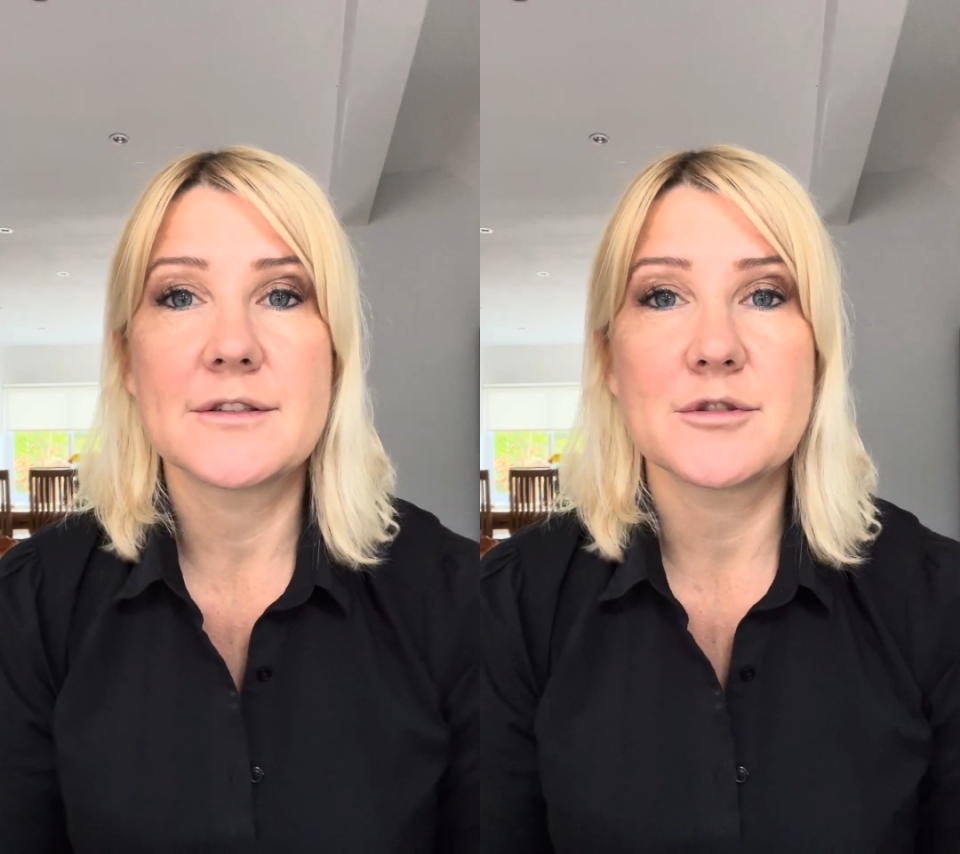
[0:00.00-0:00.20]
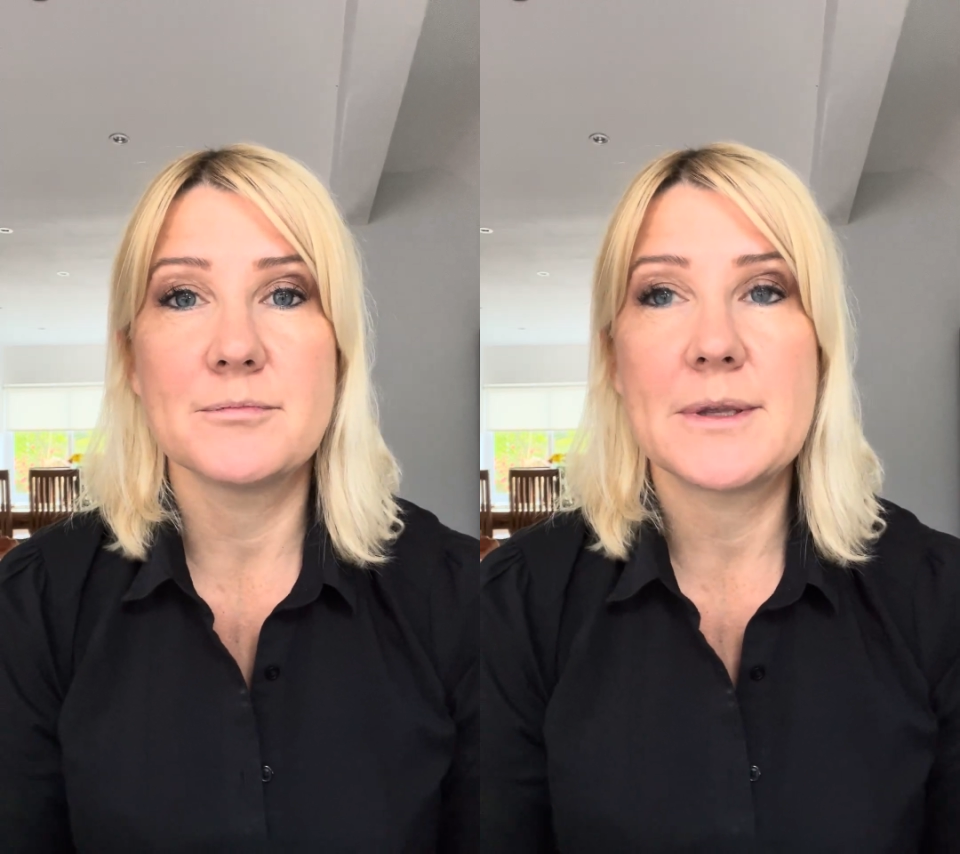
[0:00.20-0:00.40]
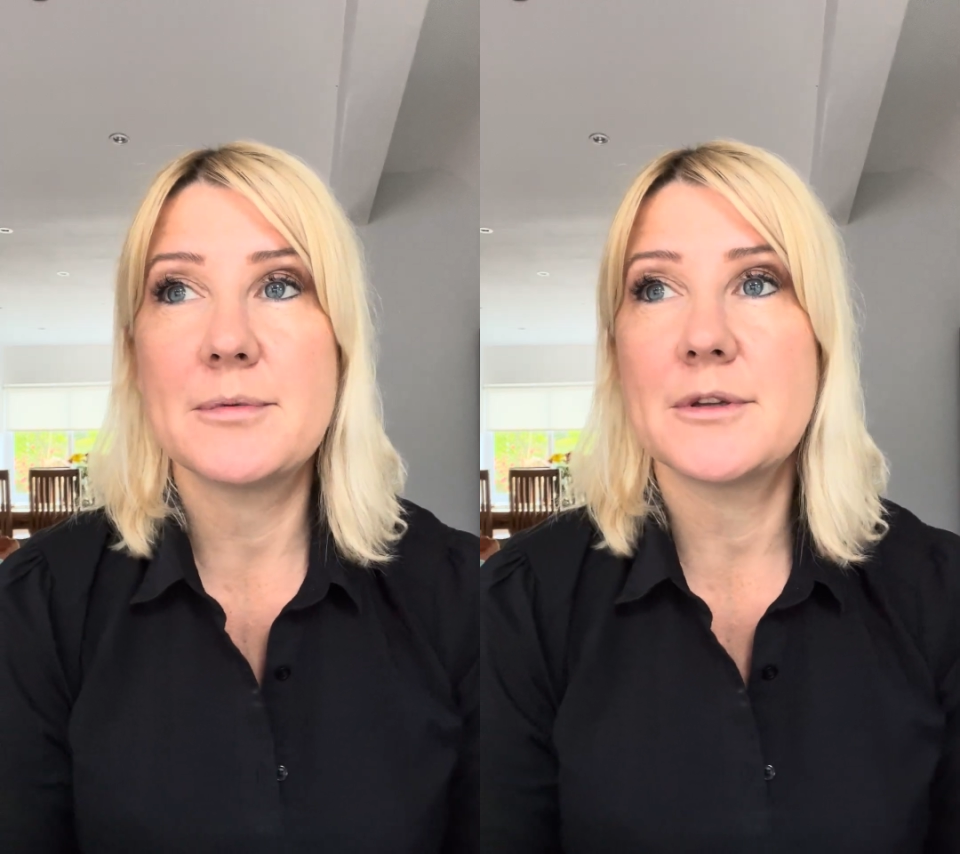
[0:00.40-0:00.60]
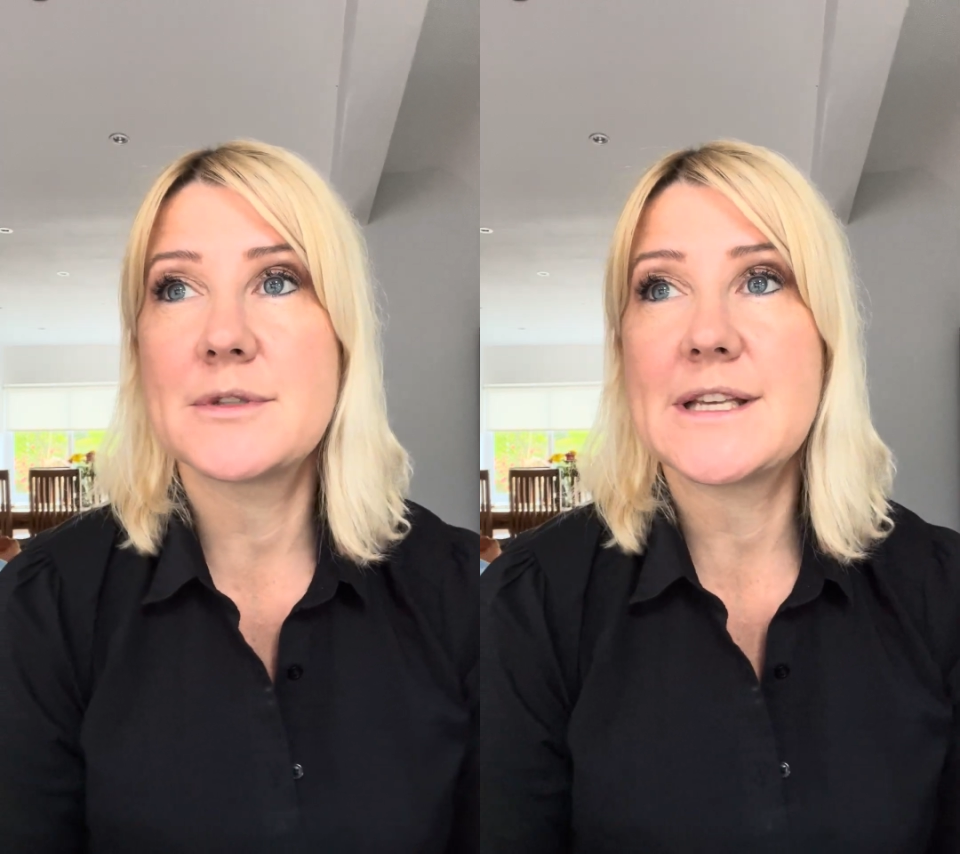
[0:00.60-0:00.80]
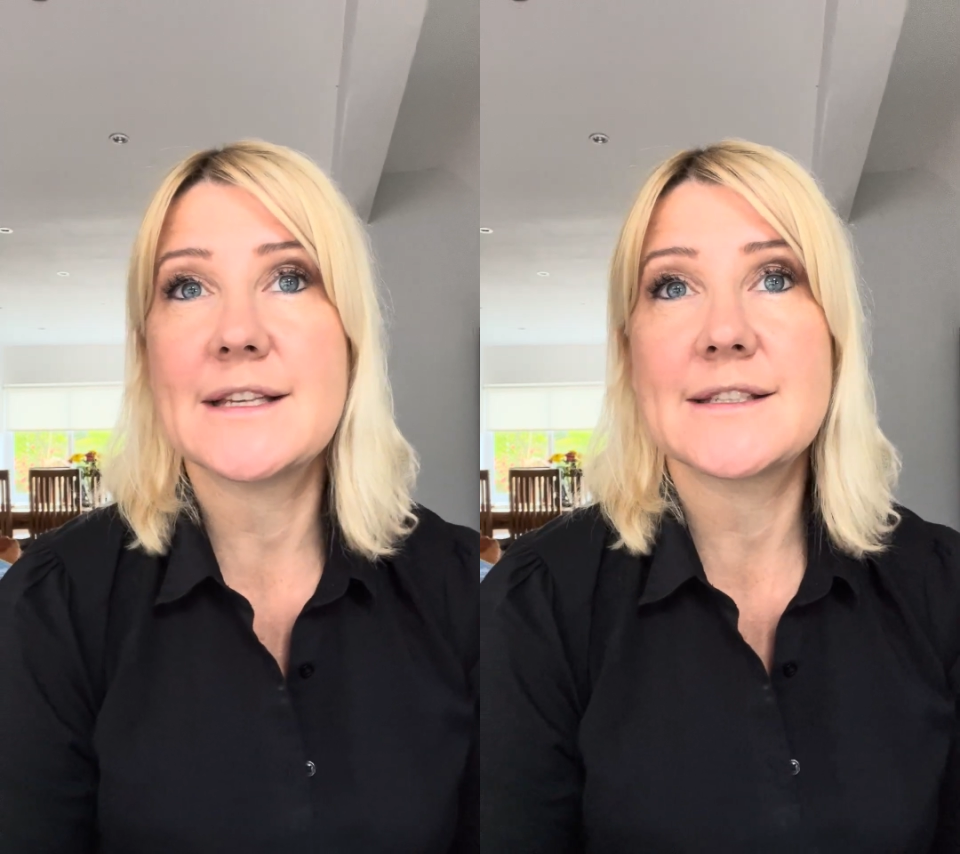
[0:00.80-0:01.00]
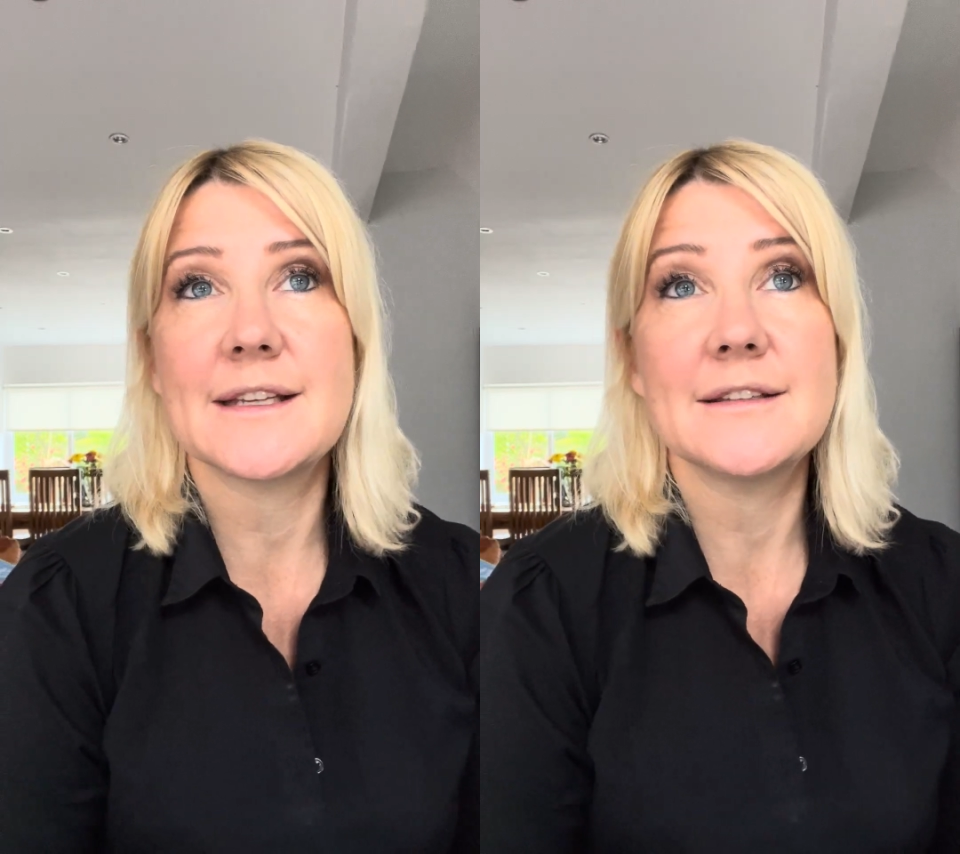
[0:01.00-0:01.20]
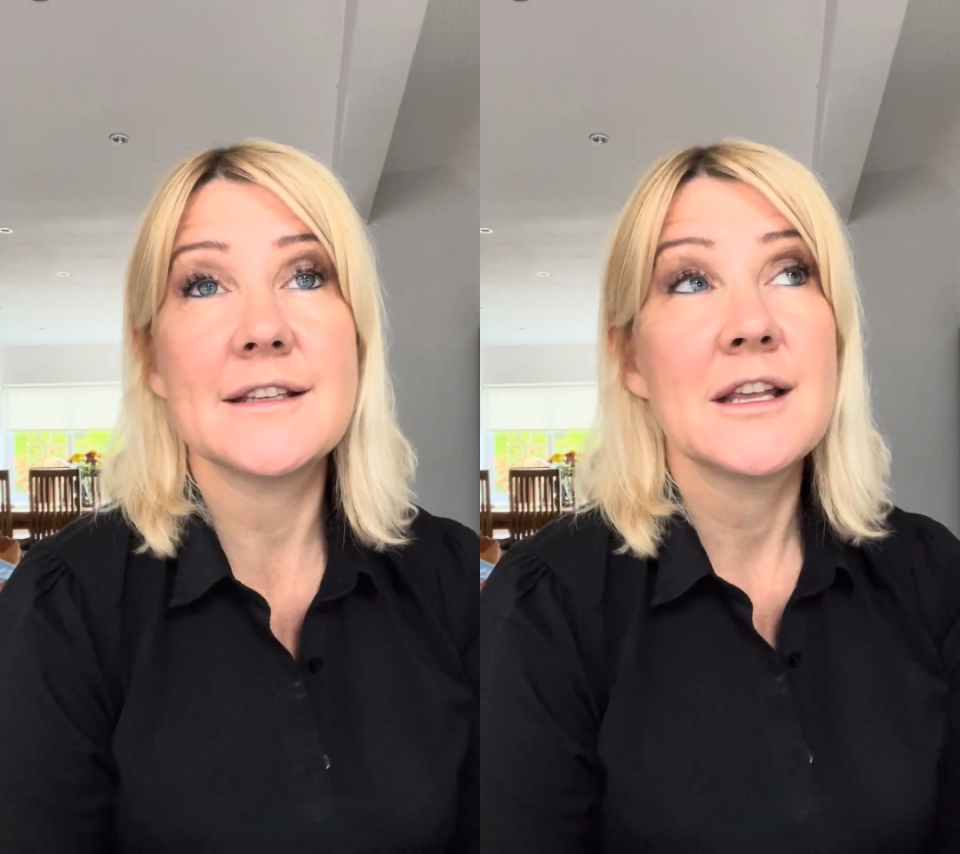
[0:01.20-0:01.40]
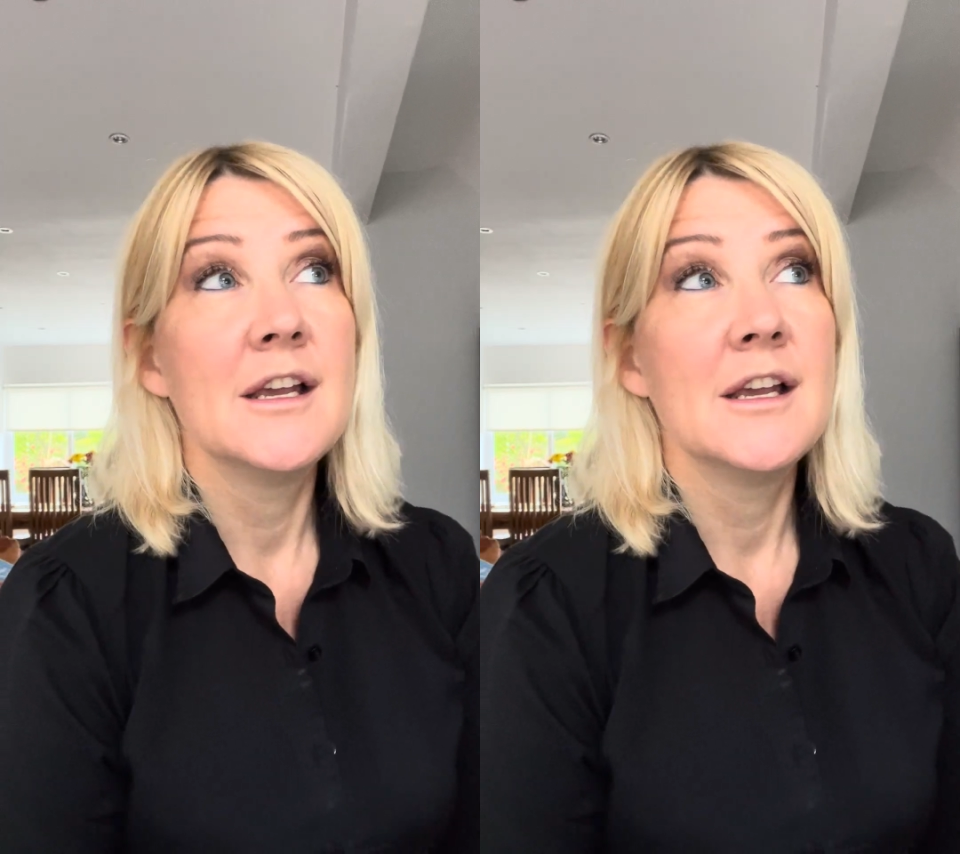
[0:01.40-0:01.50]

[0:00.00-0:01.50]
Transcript: Some people who are test standard,